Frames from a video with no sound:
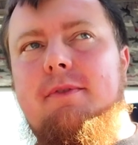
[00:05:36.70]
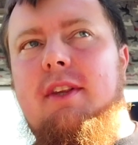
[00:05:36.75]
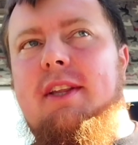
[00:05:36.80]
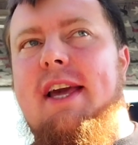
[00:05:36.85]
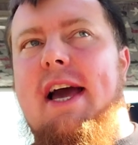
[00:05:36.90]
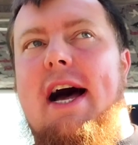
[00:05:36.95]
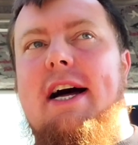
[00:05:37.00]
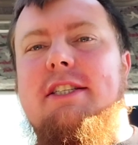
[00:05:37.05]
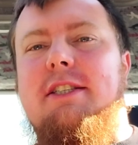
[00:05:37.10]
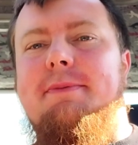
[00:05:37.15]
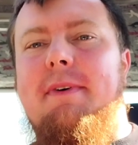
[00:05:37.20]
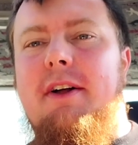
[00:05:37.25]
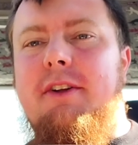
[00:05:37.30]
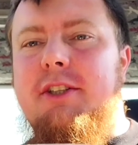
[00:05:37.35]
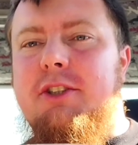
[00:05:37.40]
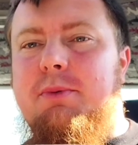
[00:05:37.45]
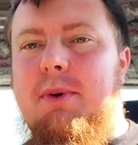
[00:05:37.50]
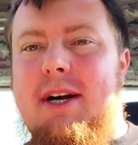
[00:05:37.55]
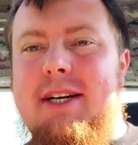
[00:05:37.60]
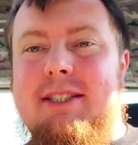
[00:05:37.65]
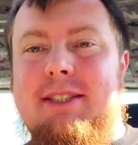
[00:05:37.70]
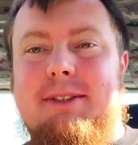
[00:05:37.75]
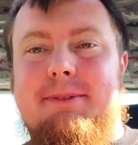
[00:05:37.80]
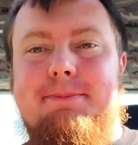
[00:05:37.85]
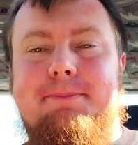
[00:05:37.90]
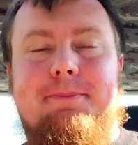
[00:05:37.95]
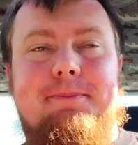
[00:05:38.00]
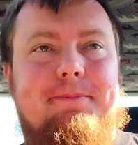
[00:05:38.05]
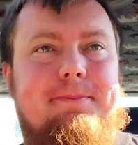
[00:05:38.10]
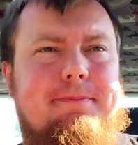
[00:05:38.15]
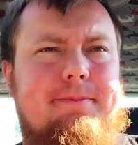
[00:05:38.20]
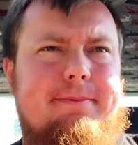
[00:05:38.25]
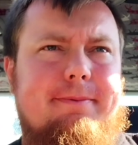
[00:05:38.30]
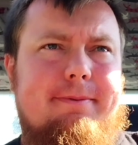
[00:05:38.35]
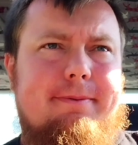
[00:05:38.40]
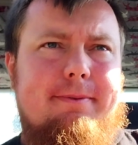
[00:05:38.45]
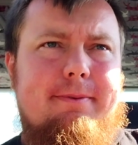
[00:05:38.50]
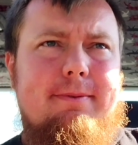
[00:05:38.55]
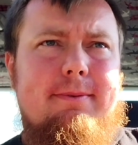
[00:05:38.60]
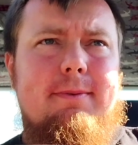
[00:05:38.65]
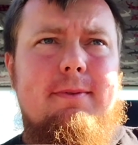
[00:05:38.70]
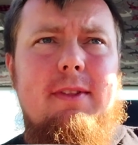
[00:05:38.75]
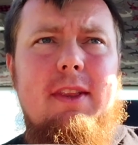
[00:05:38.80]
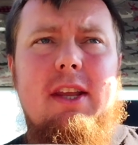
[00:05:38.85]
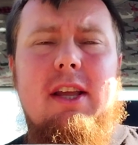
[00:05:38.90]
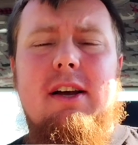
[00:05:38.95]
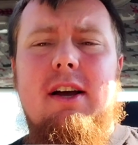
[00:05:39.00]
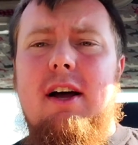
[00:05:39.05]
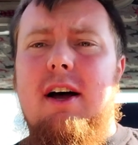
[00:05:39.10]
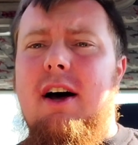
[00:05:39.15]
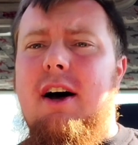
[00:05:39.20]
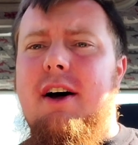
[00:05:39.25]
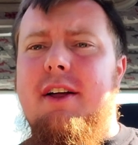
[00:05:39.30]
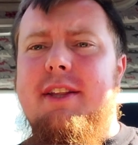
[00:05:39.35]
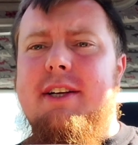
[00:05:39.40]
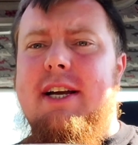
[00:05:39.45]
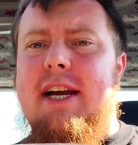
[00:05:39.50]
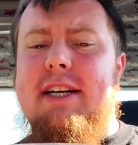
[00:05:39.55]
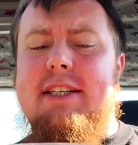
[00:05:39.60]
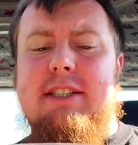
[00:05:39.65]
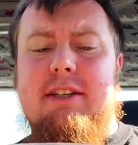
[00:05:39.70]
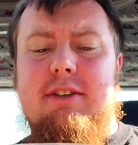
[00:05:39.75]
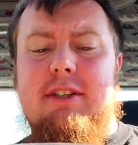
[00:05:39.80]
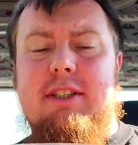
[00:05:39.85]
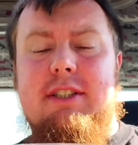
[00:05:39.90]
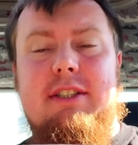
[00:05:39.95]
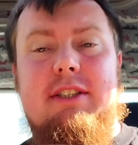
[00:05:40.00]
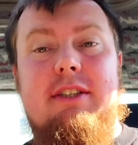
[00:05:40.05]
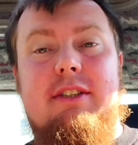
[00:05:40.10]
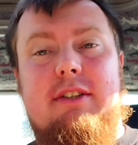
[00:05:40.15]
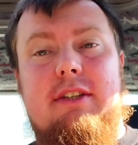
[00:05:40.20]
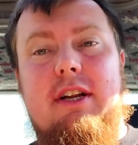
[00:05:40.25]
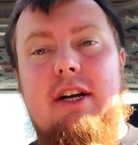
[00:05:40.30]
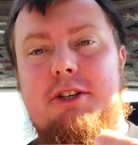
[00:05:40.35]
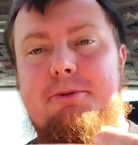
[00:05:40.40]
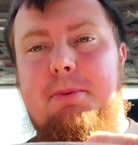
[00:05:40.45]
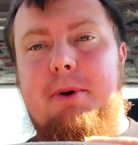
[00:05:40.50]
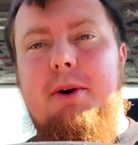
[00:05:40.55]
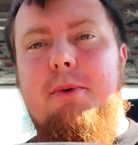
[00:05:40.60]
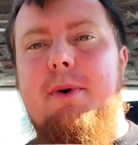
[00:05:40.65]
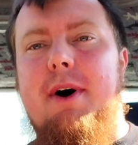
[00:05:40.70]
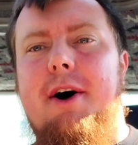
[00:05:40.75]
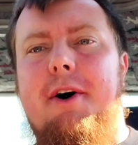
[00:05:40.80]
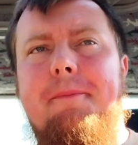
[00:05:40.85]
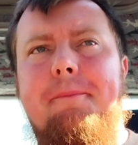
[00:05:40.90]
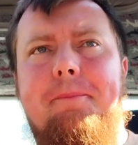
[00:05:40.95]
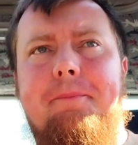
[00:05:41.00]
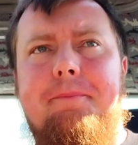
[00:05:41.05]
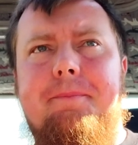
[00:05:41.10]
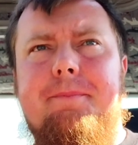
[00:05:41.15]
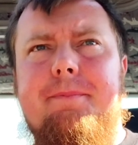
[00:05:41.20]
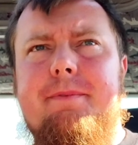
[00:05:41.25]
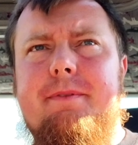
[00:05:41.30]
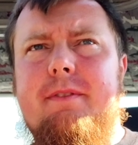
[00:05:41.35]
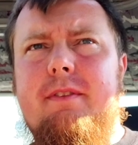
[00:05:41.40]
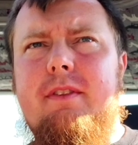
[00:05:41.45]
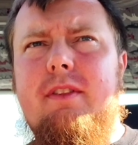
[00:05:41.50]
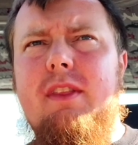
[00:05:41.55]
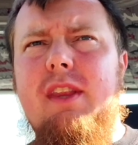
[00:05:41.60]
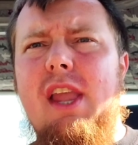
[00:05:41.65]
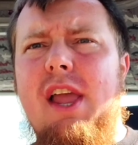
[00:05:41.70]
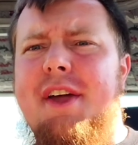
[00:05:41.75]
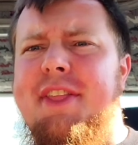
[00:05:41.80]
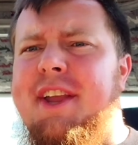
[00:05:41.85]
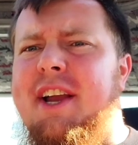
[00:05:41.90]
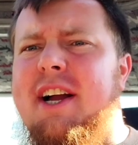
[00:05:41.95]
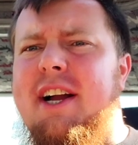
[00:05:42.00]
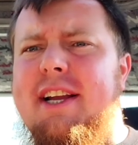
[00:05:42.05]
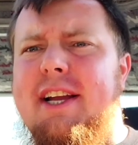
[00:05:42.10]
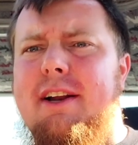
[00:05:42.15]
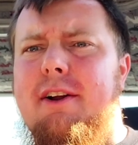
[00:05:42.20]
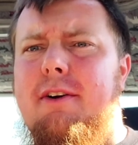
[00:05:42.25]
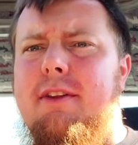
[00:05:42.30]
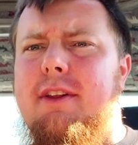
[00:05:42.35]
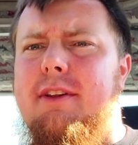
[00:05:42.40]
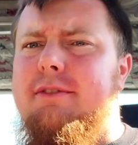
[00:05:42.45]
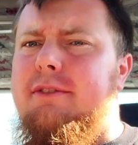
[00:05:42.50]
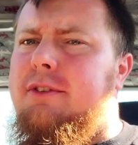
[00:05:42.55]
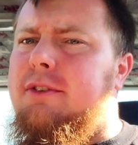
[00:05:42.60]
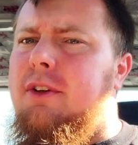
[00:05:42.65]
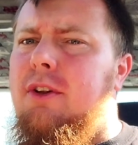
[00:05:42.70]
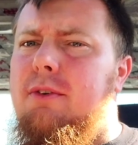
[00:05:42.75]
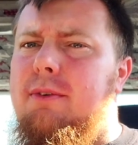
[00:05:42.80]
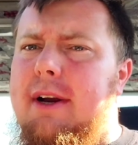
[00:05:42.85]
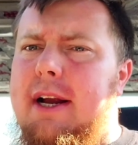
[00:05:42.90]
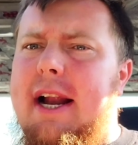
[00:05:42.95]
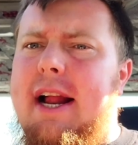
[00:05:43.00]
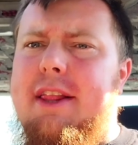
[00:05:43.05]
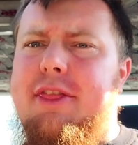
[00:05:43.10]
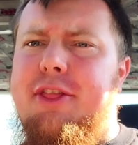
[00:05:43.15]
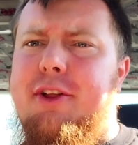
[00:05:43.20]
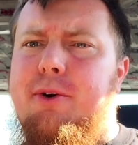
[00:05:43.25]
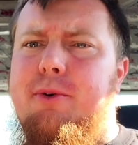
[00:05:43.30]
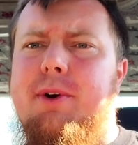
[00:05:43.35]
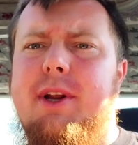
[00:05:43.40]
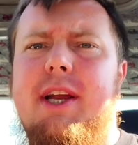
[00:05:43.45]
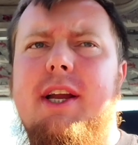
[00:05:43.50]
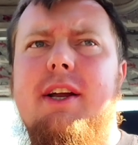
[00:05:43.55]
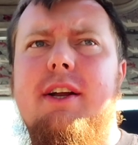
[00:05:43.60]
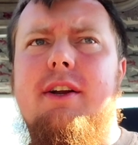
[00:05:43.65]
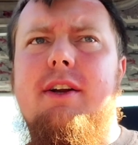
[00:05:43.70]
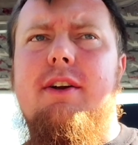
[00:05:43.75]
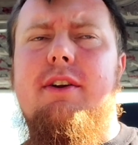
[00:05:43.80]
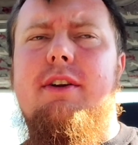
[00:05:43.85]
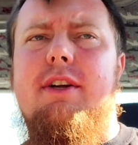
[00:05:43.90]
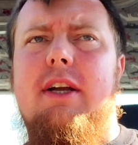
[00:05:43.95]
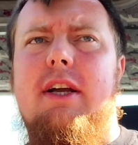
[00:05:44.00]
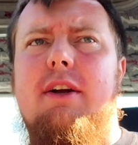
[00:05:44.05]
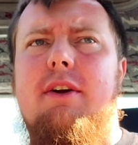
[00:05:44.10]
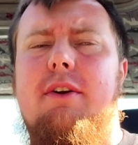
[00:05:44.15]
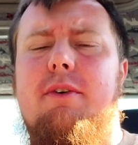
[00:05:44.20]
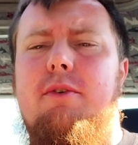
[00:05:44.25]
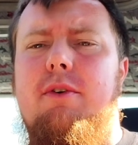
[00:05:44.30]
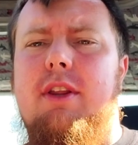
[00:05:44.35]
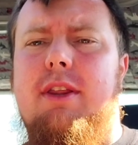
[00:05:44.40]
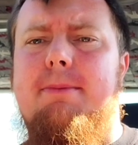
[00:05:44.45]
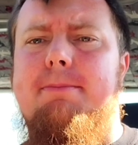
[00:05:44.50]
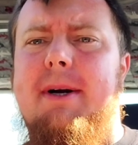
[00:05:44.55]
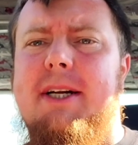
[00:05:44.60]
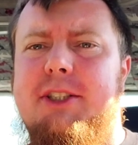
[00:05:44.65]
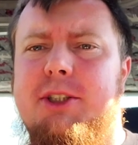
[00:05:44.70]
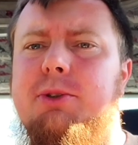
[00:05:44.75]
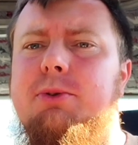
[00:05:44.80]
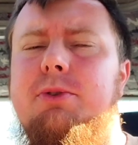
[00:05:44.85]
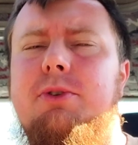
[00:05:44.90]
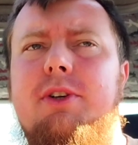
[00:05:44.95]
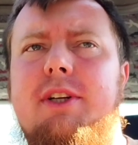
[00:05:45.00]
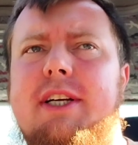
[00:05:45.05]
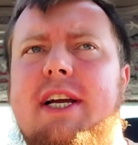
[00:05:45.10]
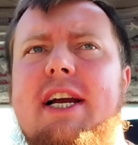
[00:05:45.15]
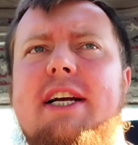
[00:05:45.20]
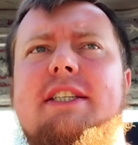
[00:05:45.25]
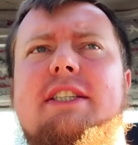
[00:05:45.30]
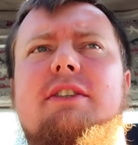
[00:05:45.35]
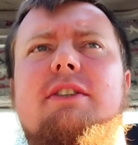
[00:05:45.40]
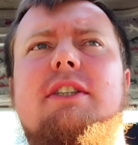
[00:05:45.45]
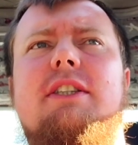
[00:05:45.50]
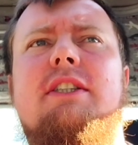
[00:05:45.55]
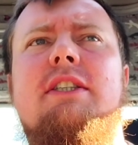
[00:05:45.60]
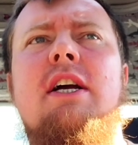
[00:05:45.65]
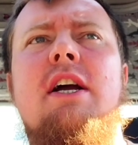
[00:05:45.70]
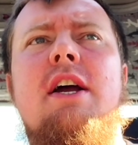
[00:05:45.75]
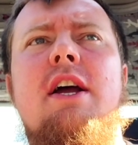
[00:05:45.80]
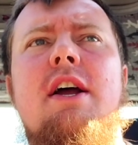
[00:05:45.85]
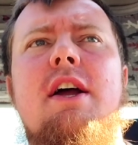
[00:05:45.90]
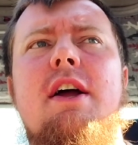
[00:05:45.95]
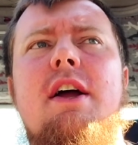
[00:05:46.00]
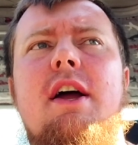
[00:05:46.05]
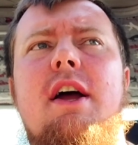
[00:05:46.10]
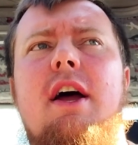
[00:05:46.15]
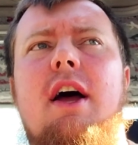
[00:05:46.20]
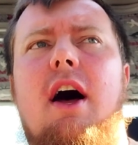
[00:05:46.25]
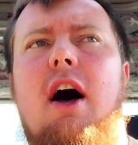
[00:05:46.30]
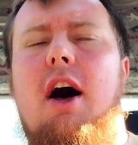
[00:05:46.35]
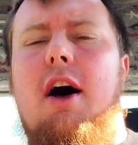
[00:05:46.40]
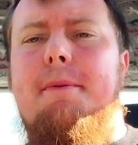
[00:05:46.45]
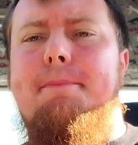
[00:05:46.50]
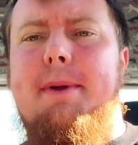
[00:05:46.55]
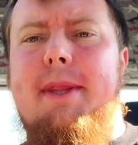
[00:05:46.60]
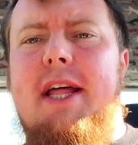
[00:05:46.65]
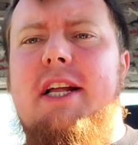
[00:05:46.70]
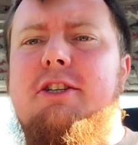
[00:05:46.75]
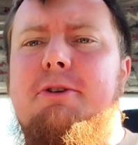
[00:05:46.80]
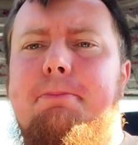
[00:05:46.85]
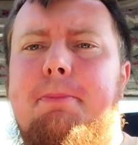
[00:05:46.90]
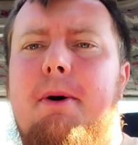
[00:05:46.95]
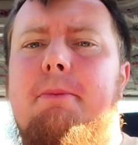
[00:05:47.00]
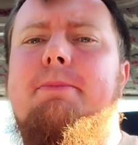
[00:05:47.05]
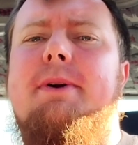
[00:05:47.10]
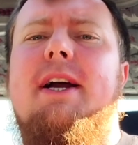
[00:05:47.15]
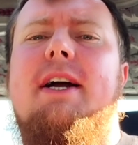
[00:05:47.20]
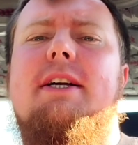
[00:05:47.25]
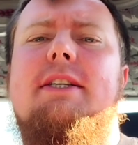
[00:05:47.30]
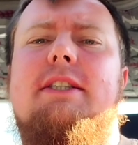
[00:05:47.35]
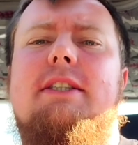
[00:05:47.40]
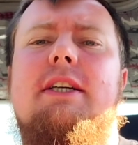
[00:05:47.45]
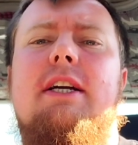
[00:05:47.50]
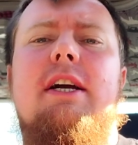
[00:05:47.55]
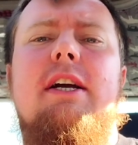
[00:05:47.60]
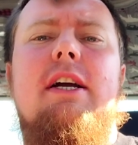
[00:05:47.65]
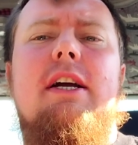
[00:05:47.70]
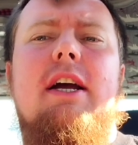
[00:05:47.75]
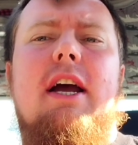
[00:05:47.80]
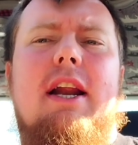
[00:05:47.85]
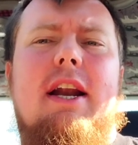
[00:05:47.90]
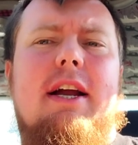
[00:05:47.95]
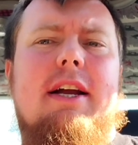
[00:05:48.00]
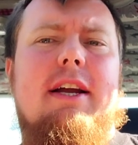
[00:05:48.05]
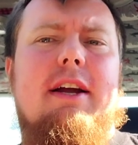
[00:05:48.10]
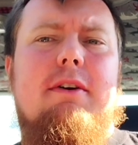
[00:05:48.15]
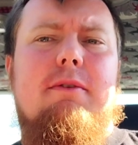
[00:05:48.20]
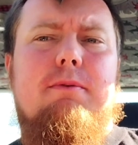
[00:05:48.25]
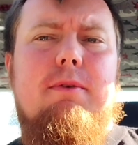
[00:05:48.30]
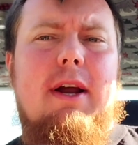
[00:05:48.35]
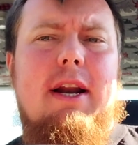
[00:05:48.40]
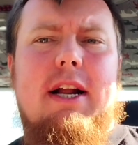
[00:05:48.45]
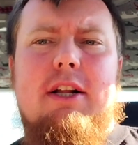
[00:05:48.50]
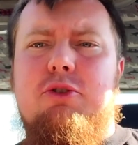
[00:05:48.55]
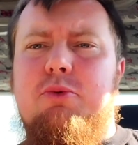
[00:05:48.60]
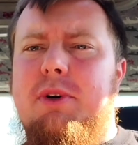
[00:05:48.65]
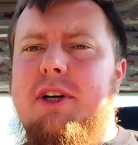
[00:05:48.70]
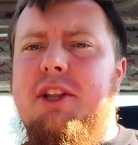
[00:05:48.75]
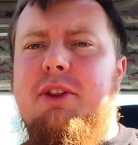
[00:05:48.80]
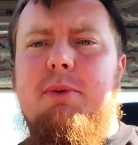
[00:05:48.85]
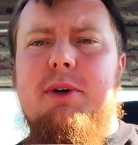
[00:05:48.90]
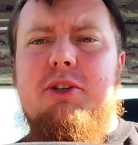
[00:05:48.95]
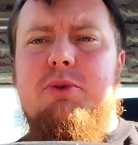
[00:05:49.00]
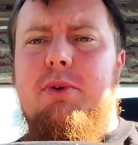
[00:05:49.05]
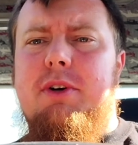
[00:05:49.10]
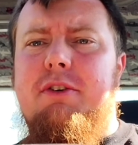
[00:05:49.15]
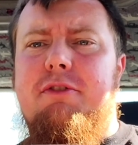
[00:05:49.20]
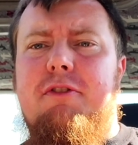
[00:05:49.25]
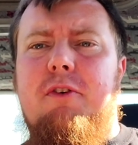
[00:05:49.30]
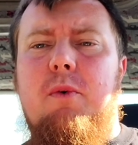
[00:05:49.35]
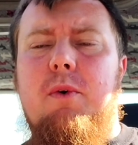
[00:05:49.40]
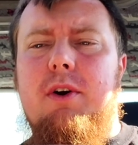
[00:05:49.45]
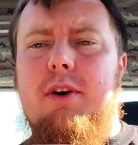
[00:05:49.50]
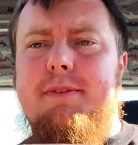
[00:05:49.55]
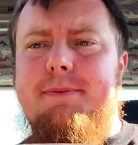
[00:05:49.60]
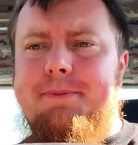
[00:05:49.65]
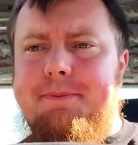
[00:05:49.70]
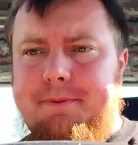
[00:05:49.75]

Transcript: Gas mileage wise, the K-Series does pretty well. I think I get right at 30 with my tune on the K-Series, but that's on pump gas, and I get right at 23, 24.